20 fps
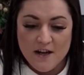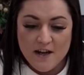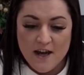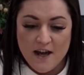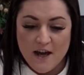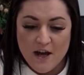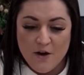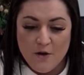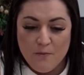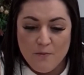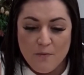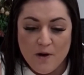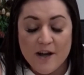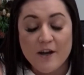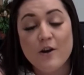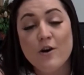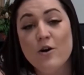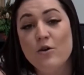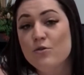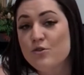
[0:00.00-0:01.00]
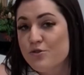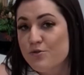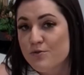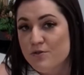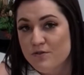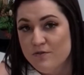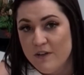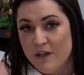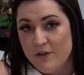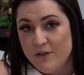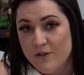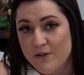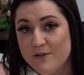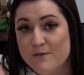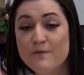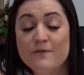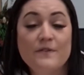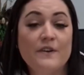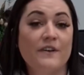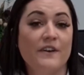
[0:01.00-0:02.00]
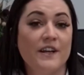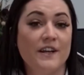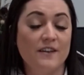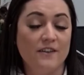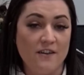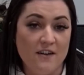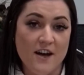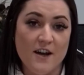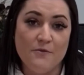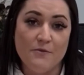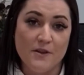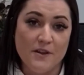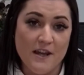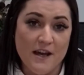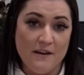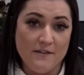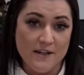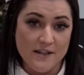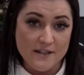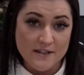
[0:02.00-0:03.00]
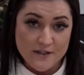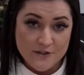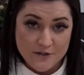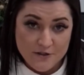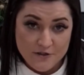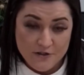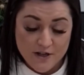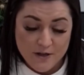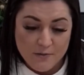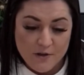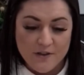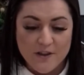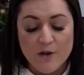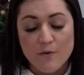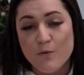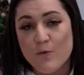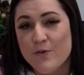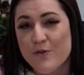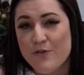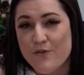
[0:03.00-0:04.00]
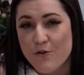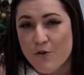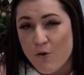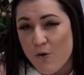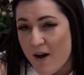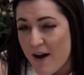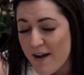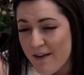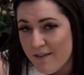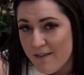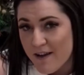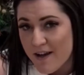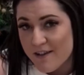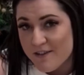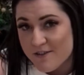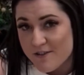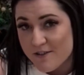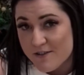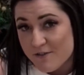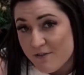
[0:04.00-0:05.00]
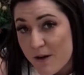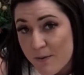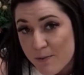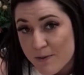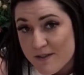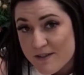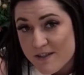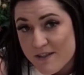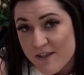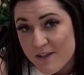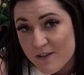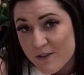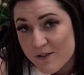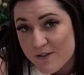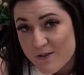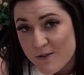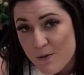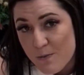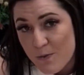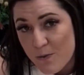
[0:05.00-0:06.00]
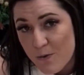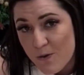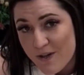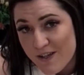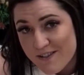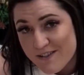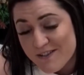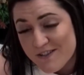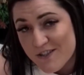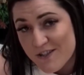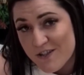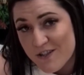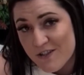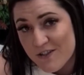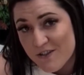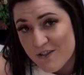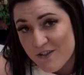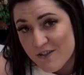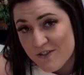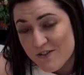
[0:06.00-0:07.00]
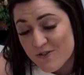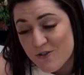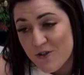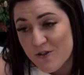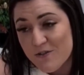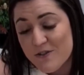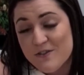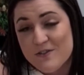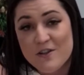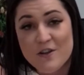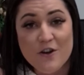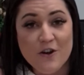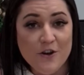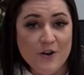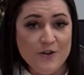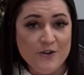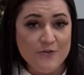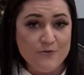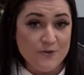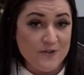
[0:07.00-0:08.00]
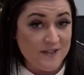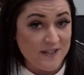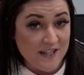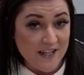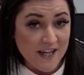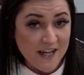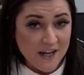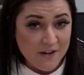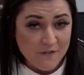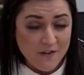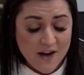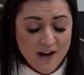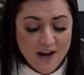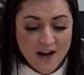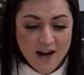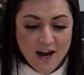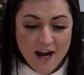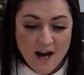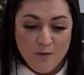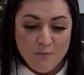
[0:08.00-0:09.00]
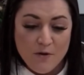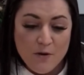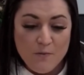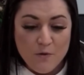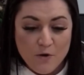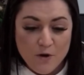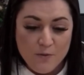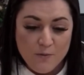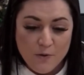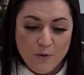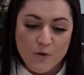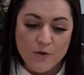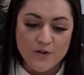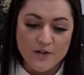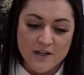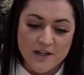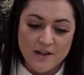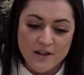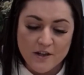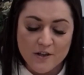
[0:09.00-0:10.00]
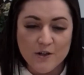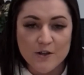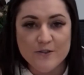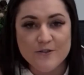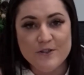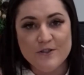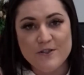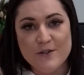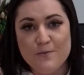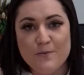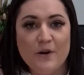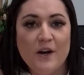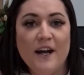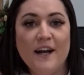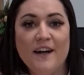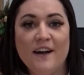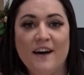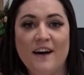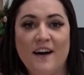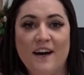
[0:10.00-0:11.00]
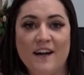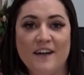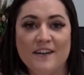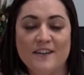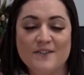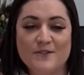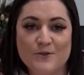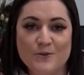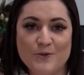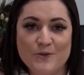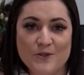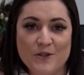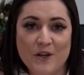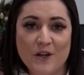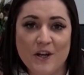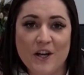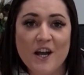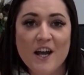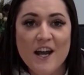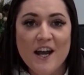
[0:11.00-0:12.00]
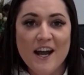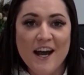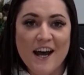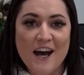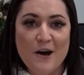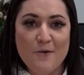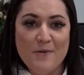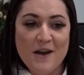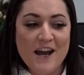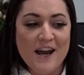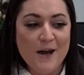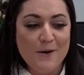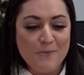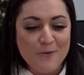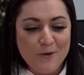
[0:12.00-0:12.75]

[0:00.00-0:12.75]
my cultural values were very aligned with our industry, but there was quite a large discrepancy across the board as to the service that owners receive. But more importantly and closer to my heart is also how